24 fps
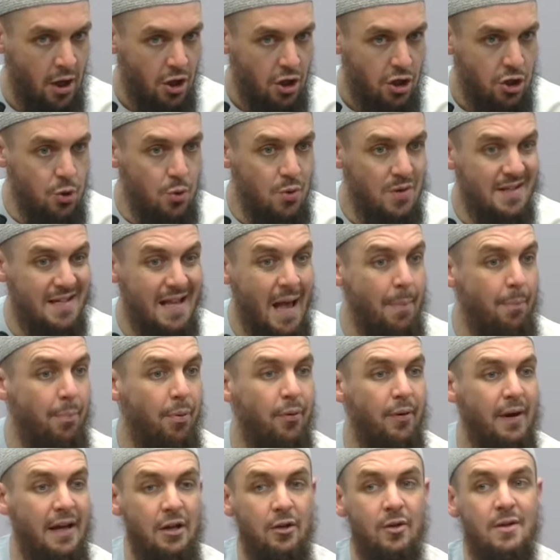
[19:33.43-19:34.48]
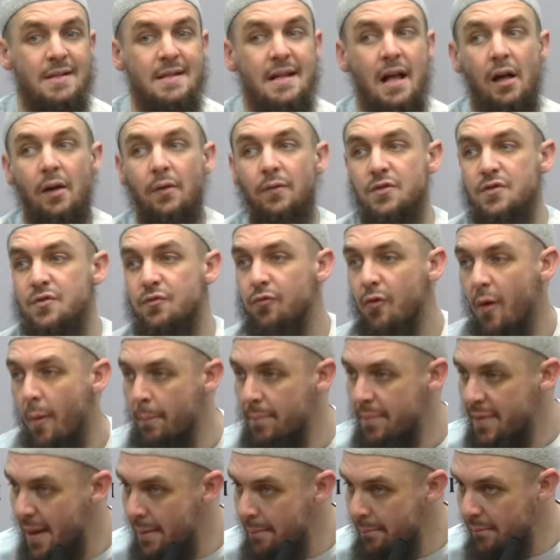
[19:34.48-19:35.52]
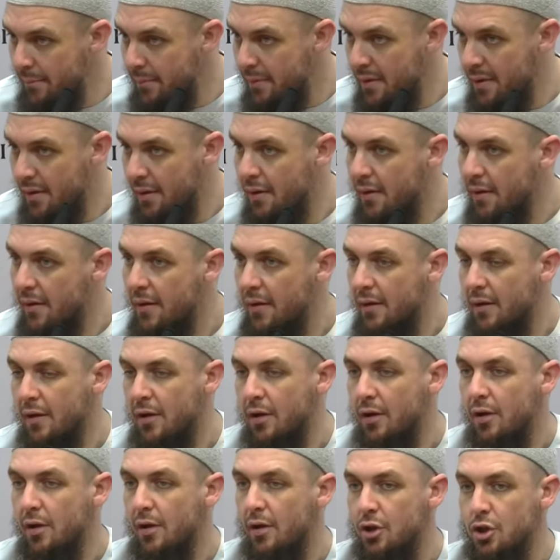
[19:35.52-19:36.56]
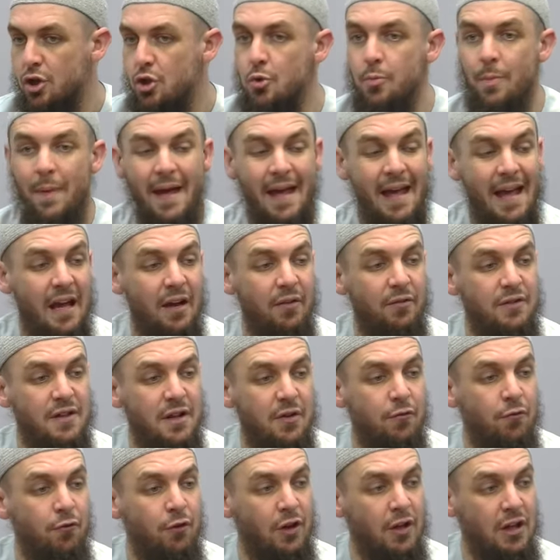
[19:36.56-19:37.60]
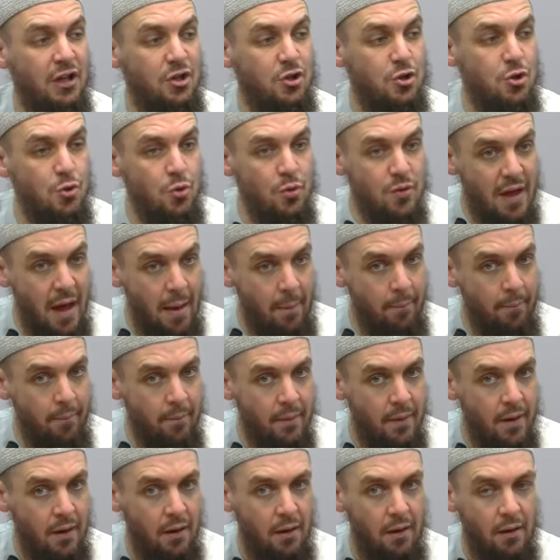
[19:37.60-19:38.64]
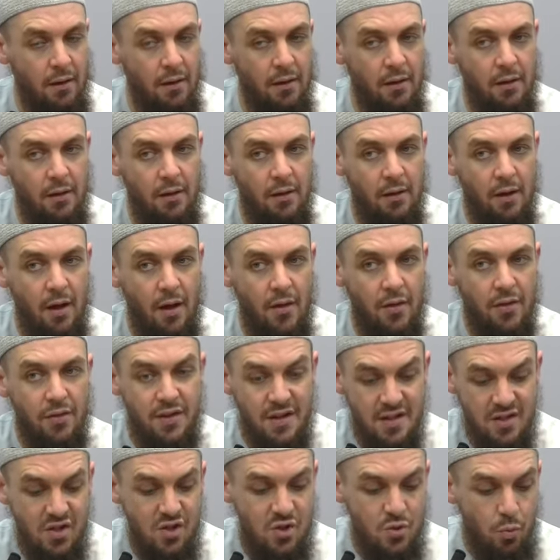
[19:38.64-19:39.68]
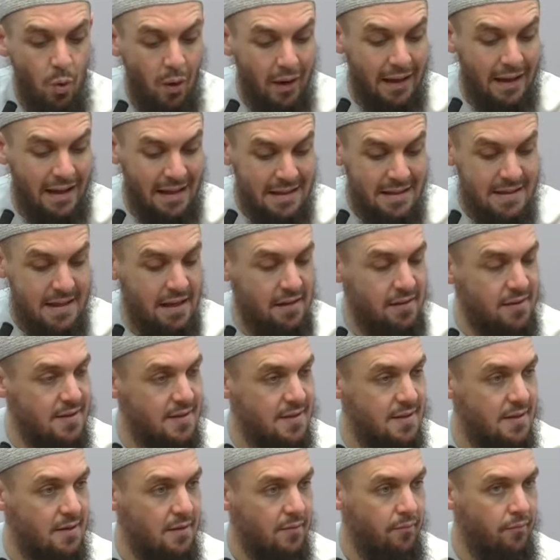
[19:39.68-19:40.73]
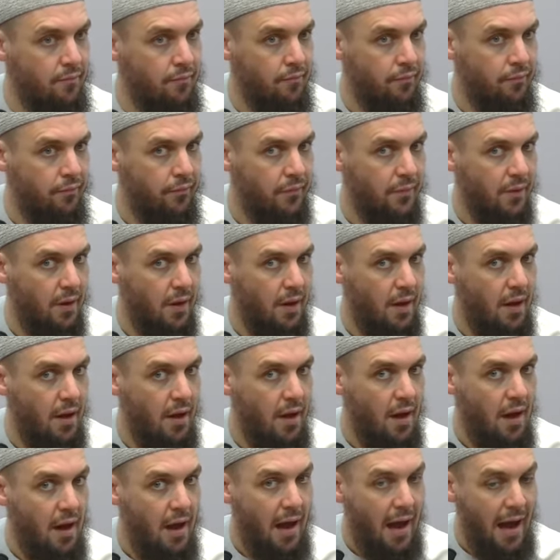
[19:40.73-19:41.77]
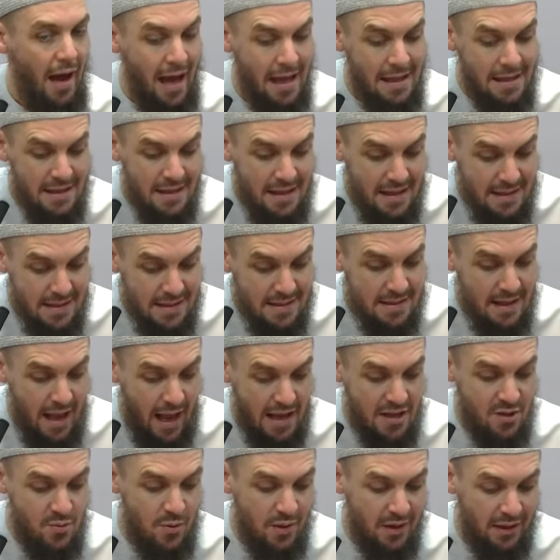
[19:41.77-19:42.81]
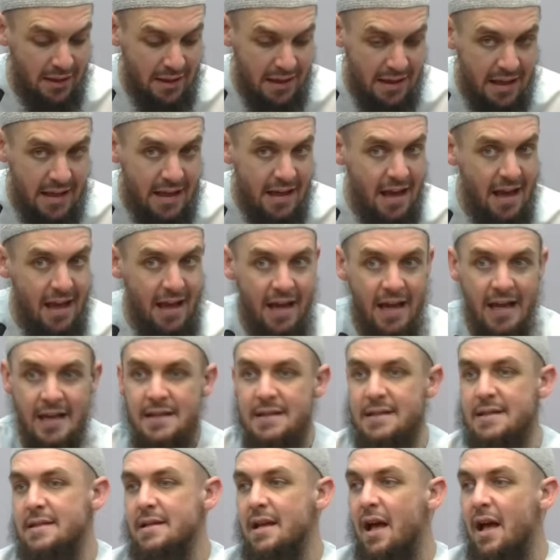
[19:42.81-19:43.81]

You separate yourselves from them. You behave differently to them. This is what it entails. And this, as we're going to hear, is